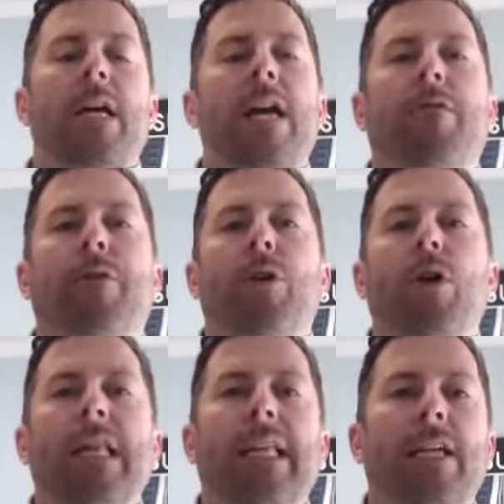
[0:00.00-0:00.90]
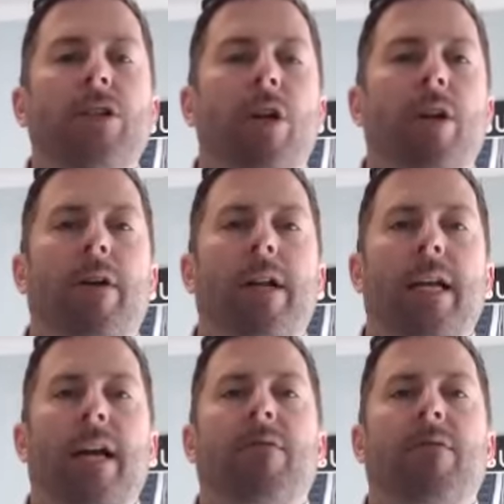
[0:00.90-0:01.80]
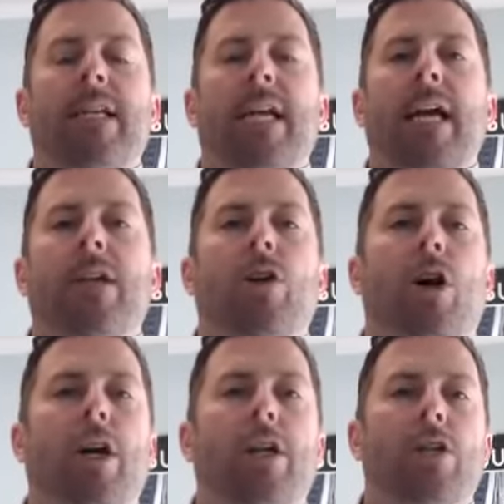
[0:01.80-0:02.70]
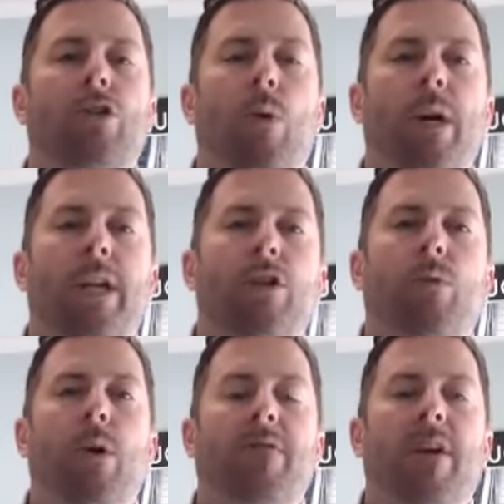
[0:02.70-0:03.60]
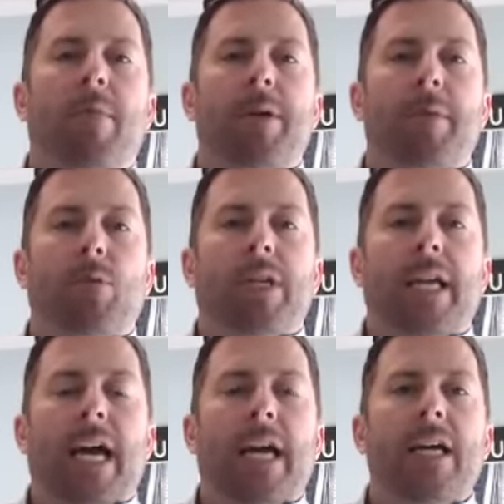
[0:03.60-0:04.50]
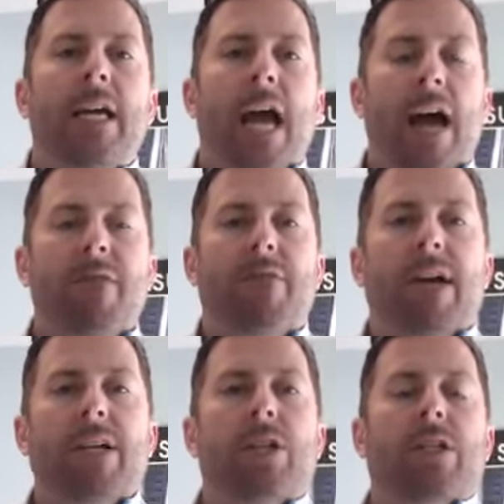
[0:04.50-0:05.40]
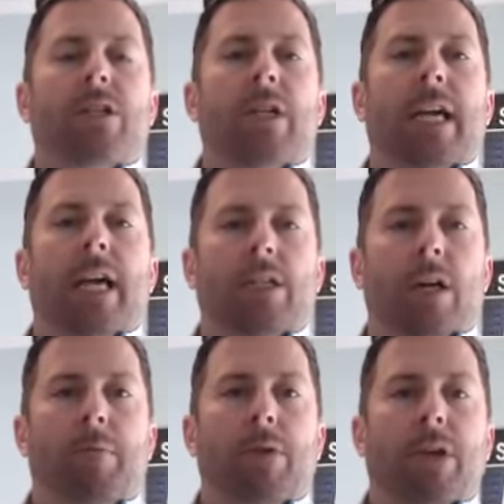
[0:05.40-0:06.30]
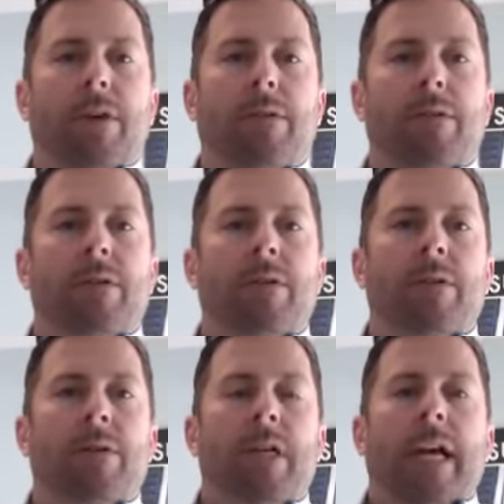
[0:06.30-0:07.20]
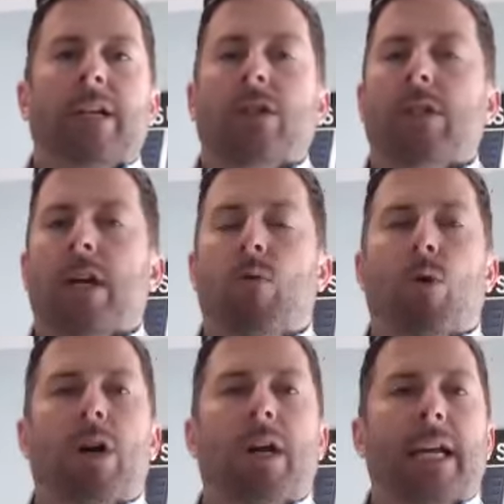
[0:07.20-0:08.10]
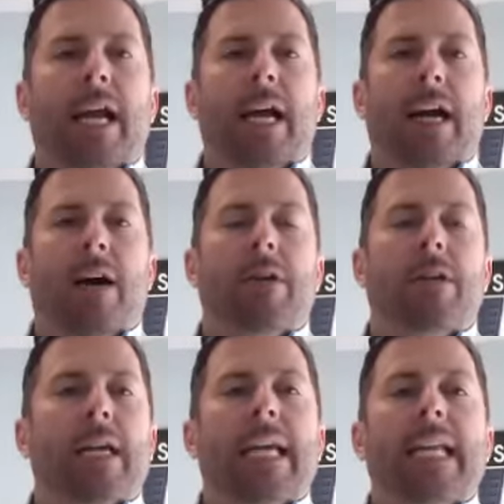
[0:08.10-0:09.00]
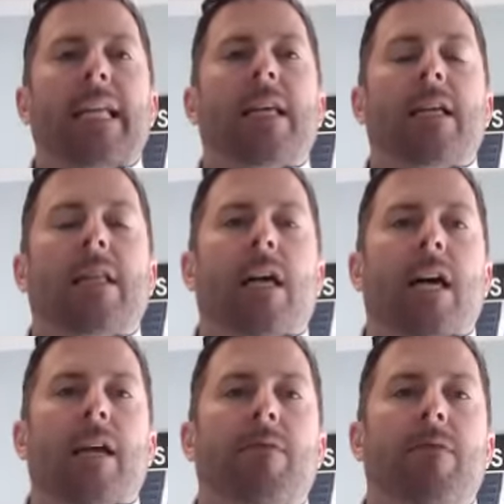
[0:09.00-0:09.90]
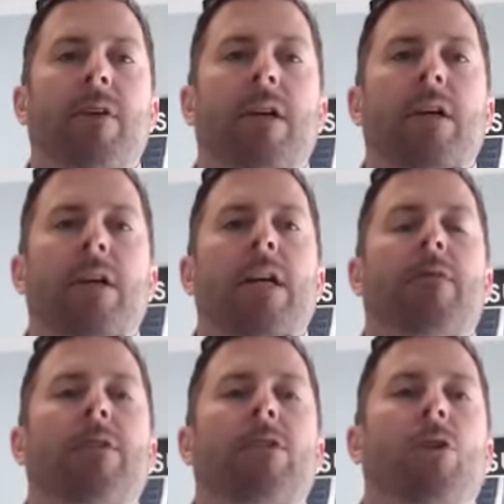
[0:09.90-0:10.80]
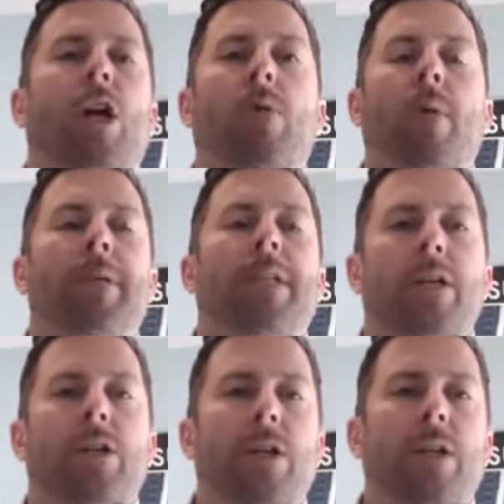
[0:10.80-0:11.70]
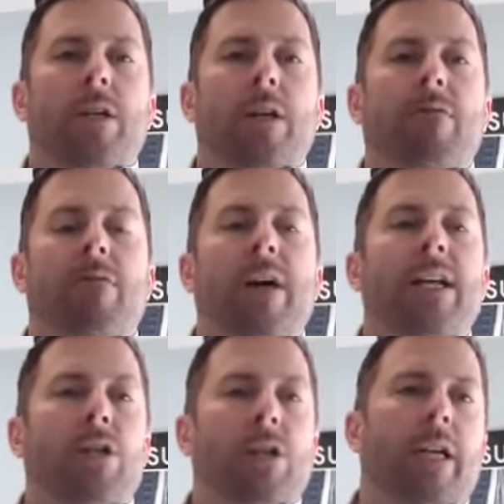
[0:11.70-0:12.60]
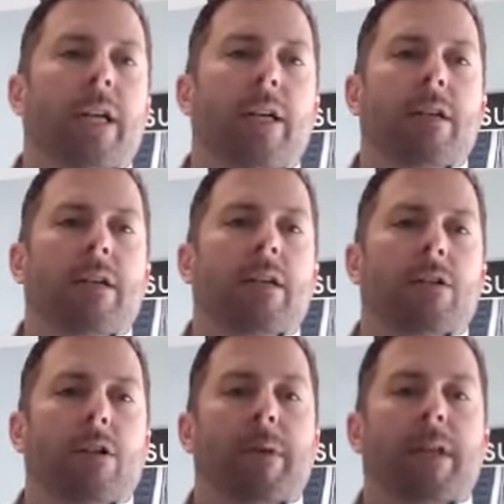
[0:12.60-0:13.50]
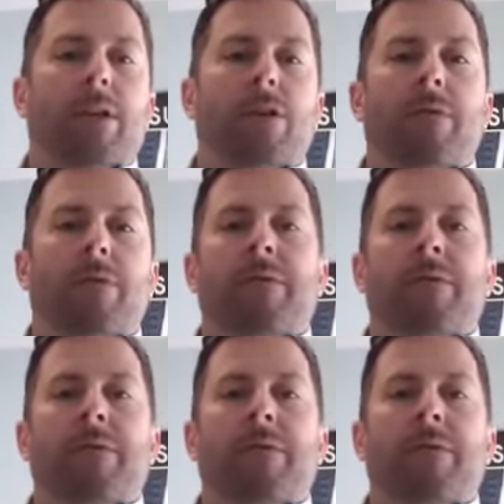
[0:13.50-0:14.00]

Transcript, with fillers: If you're not lead generating every day and talking to 20 to 25 people a day, eventually it's going to catch up with you. It's just like working out, it's like anything in life if it's not a repetition, eventually it's going to be an issue.